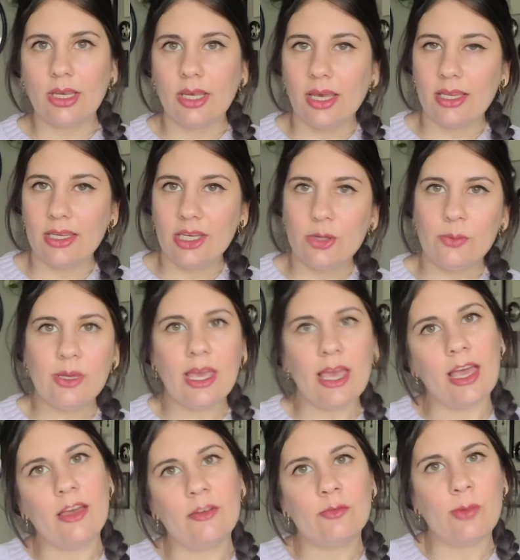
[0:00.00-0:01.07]
And here we
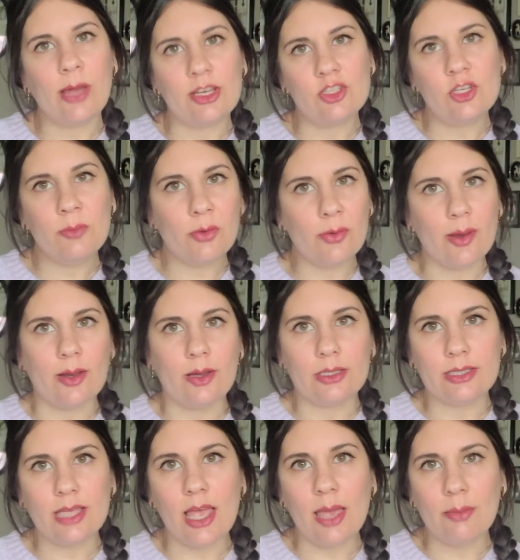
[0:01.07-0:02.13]
have Rajni
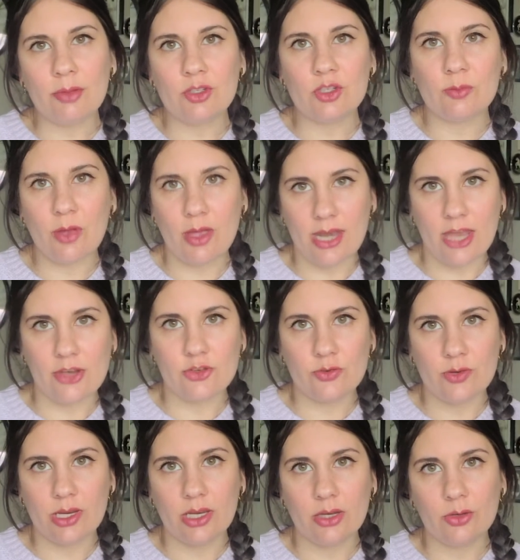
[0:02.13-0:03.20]
Pereira's Ambush Upon
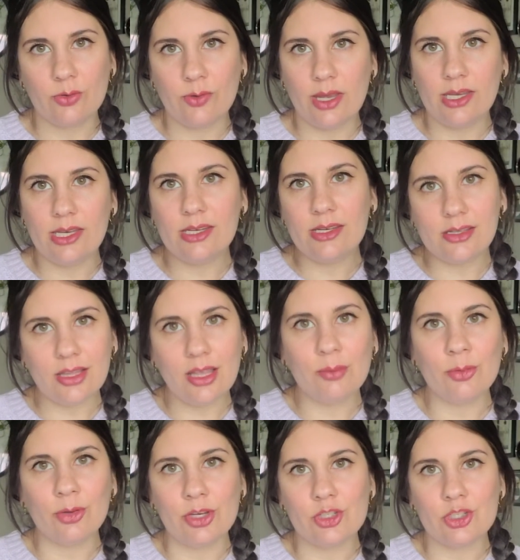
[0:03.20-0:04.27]
Entry, created in
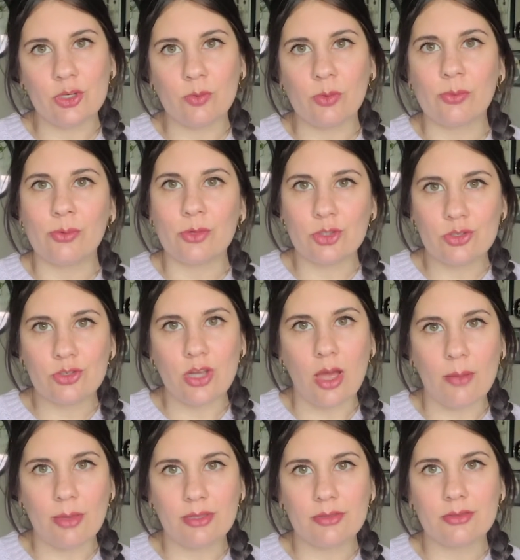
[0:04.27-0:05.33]
collaboration with Richard
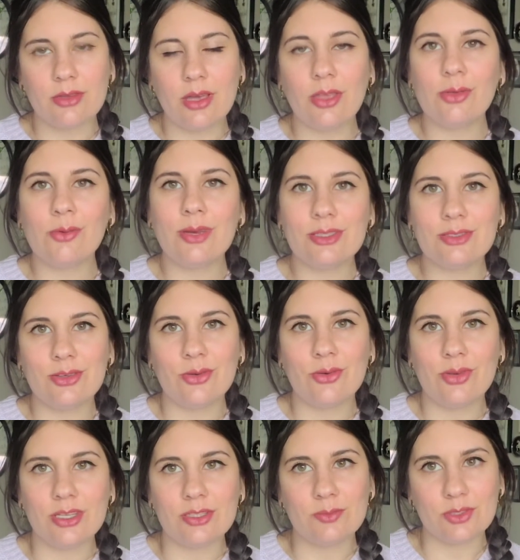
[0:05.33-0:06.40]
Thomas, otherwise
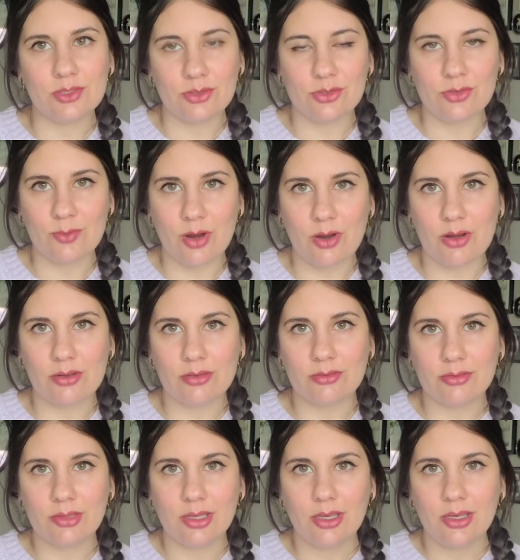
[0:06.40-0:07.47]
known as Mr. Tomorrow.
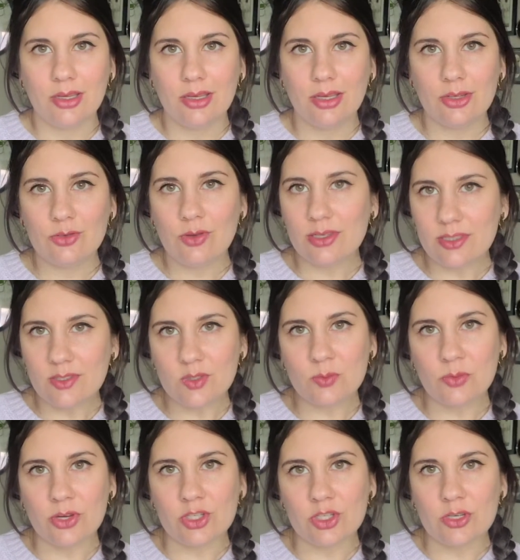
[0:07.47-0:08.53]
It draws
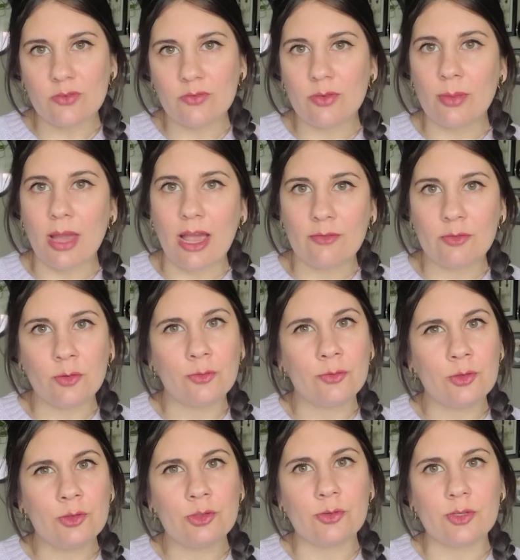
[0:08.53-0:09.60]
inspiration from
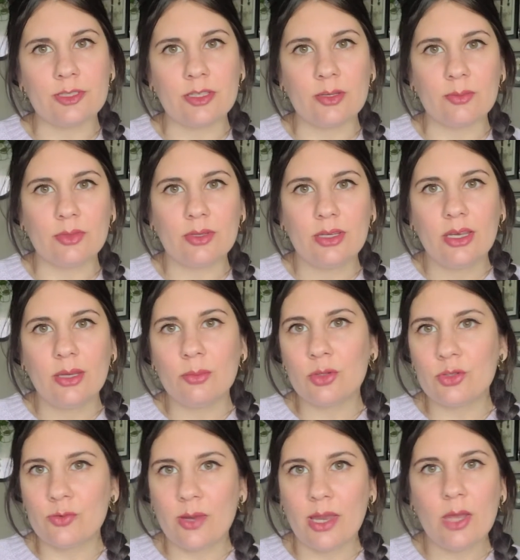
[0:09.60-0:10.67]
Afrofuturism,
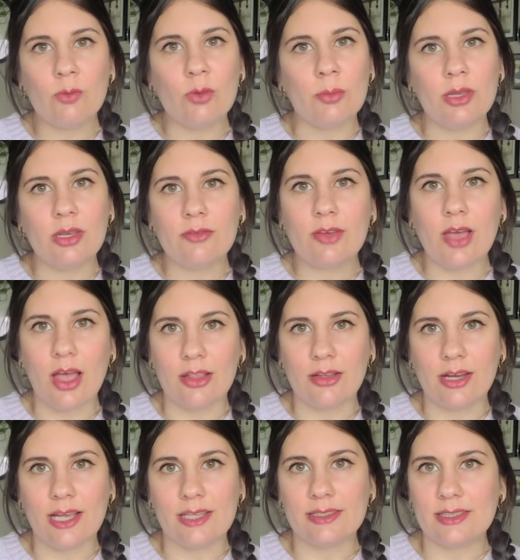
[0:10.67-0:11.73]
portraying women of
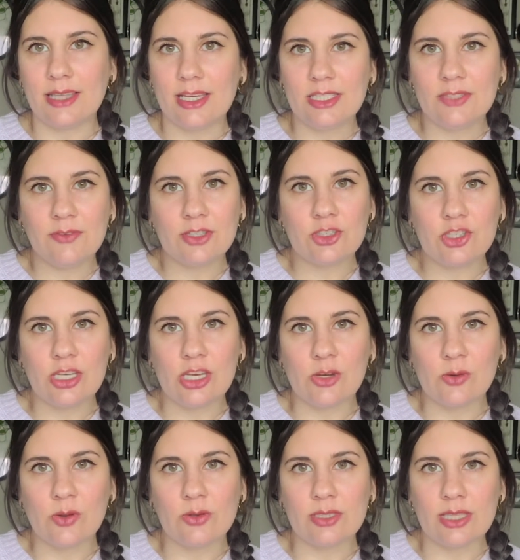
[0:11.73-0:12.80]
color as science fiction
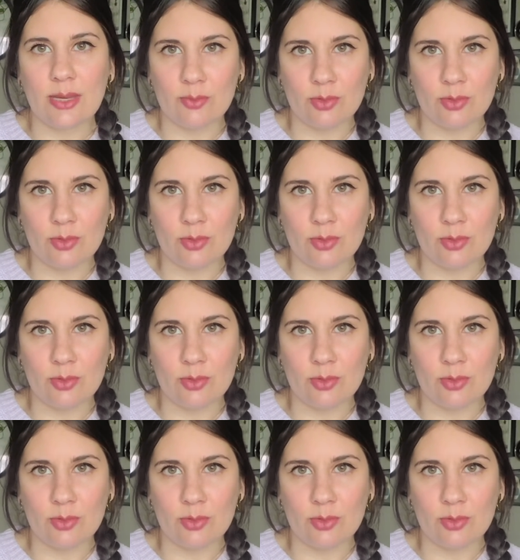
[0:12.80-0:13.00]
heroes and